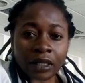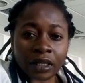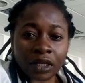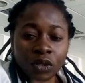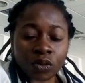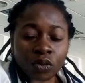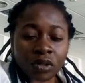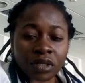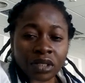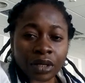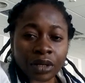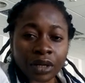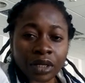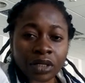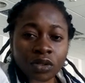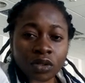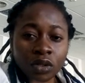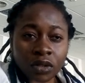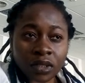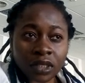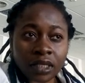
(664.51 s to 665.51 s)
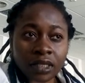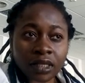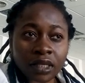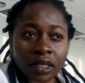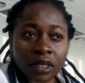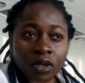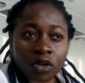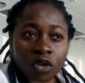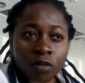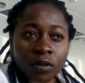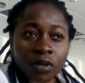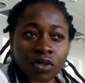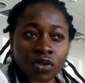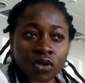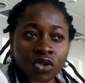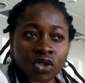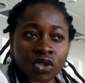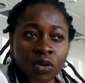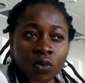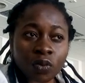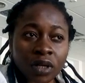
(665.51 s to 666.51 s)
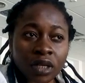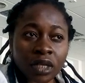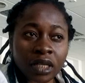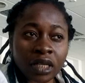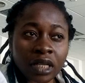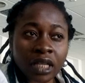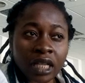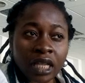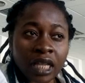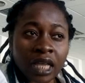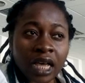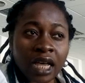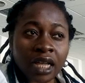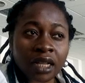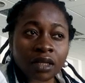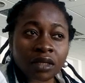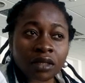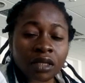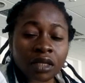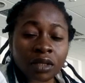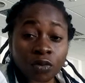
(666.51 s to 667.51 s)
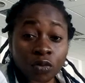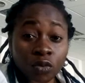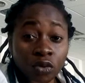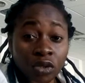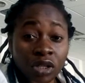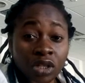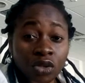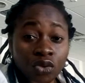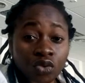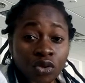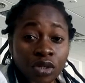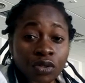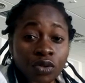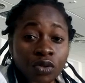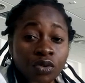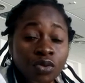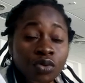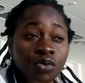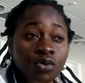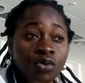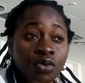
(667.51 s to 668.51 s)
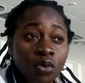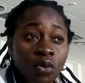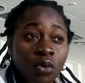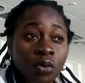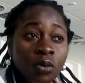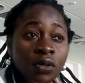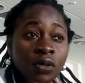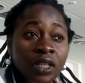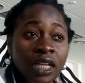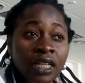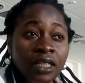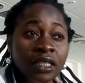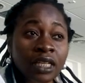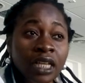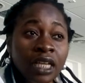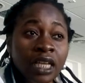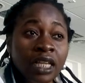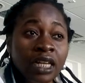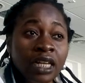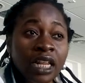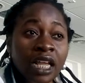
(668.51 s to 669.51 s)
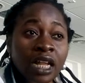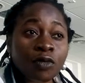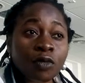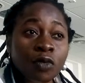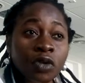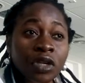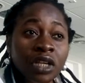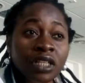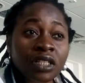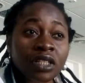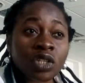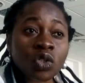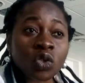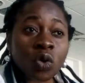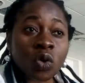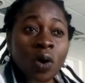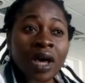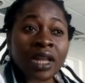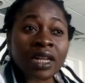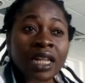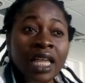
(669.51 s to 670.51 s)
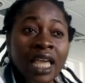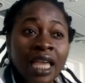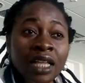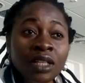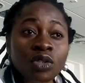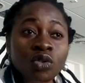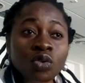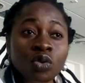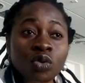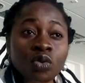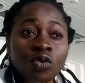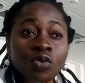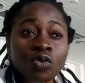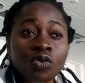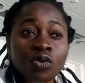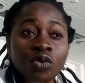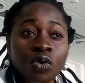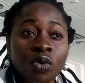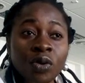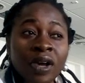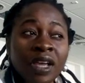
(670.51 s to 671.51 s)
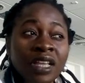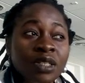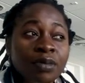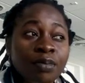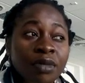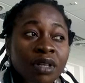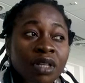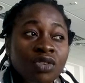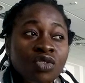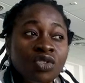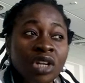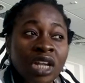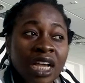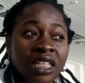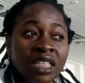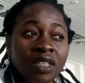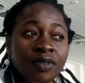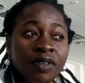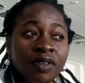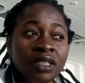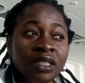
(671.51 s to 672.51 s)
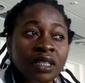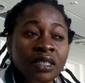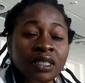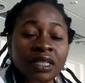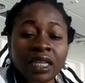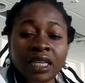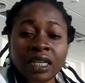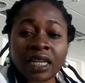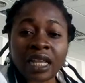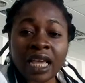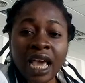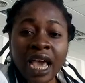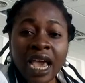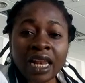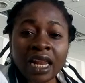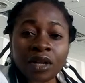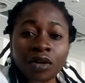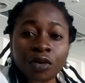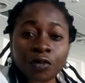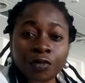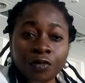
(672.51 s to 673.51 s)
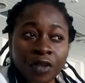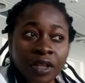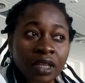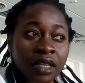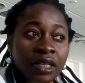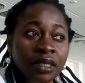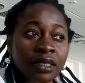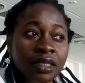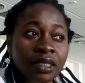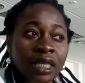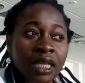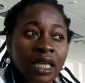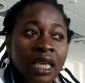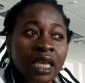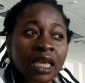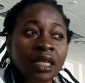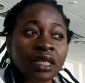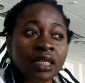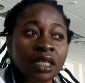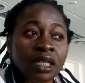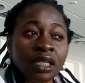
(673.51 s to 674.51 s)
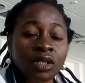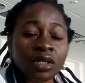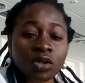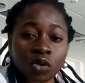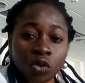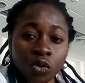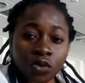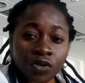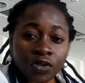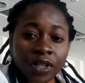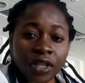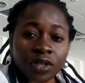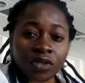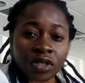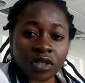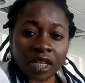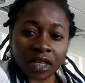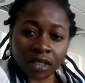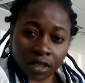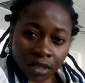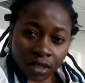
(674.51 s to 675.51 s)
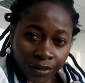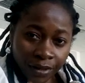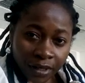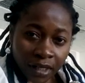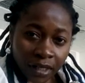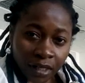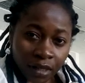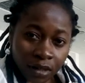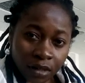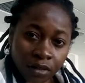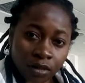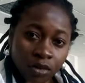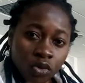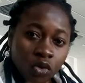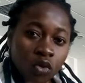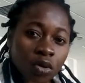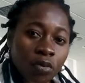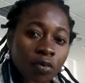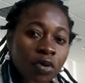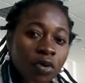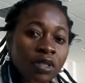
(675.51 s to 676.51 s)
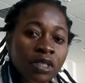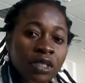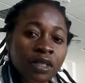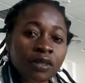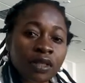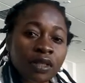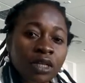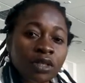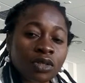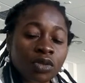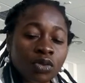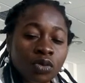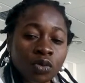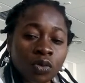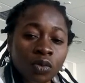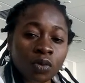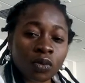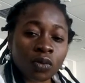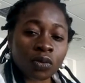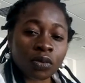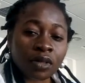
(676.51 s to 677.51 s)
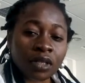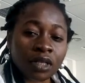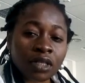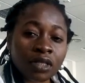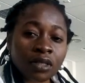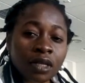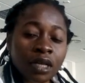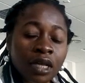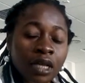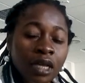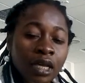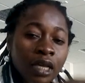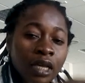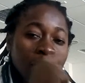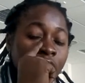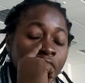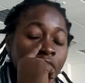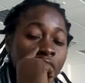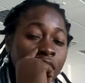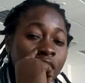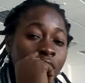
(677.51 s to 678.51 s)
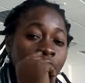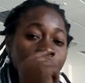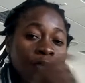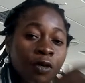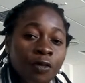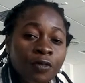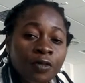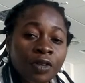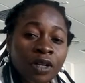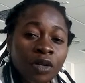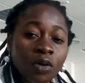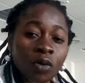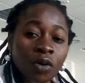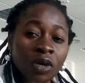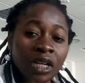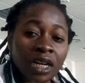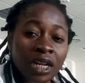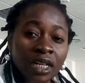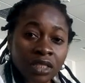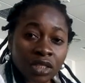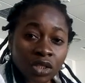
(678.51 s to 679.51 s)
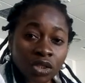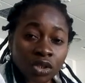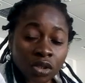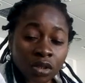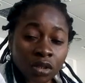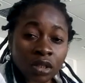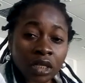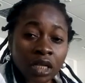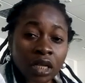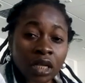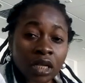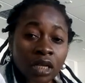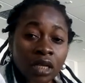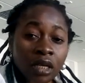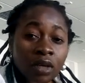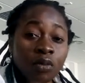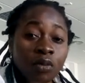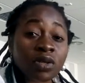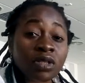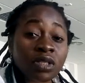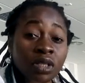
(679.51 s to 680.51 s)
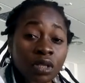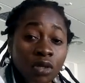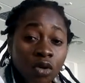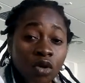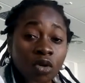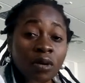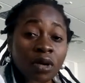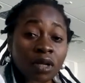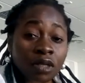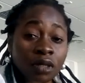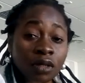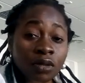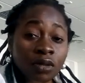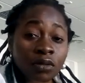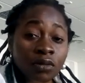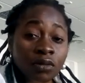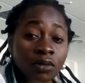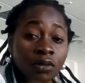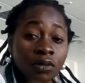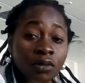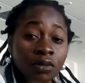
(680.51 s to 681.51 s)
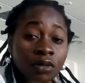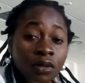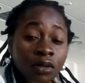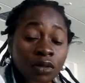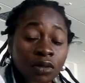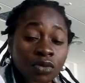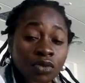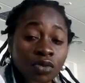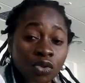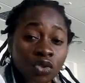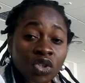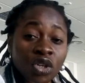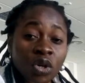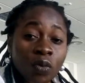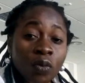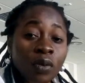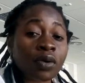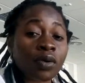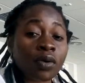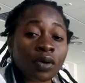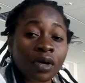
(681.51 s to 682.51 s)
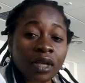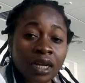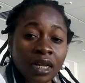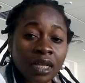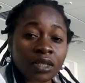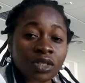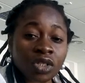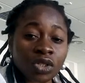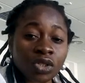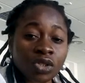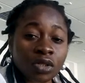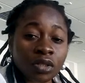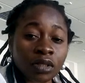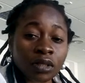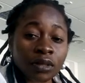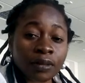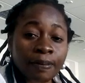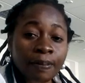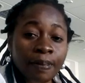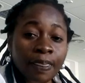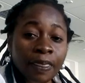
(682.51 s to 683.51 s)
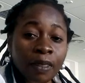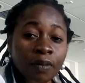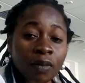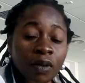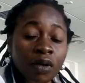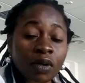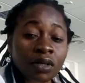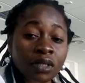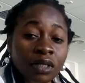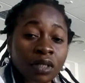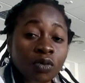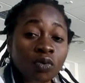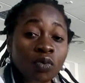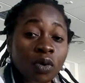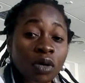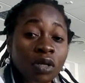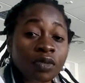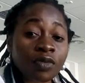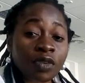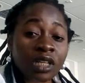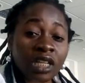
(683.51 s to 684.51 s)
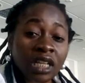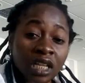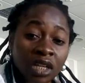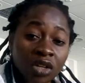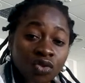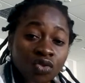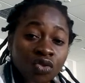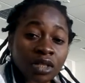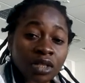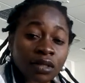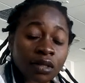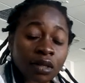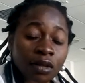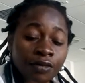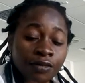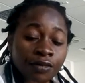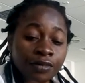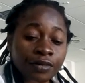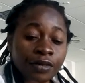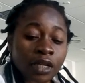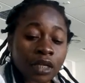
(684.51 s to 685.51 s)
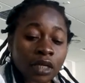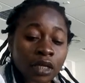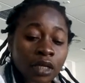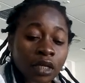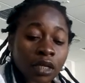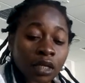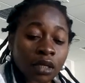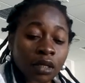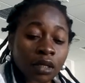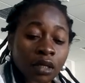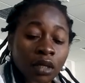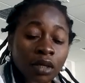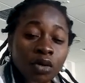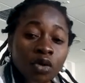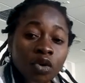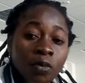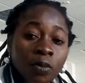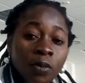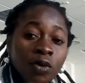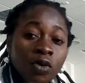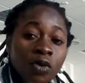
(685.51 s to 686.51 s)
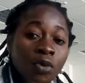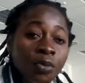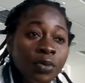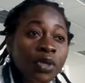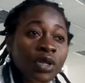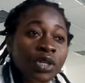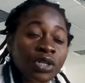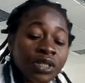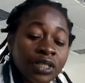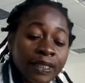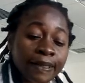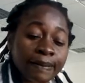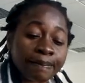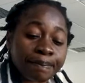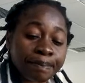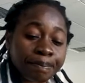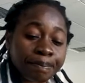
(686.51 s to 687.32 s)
This was a great success in global social work, and it would interest you to know that the advocacy saw an end to U.S. military activities in the island of Vieques in 2003. So we must say thanks to this initiative of an organization. It was a global social work organization because it worked for the interests of a global community.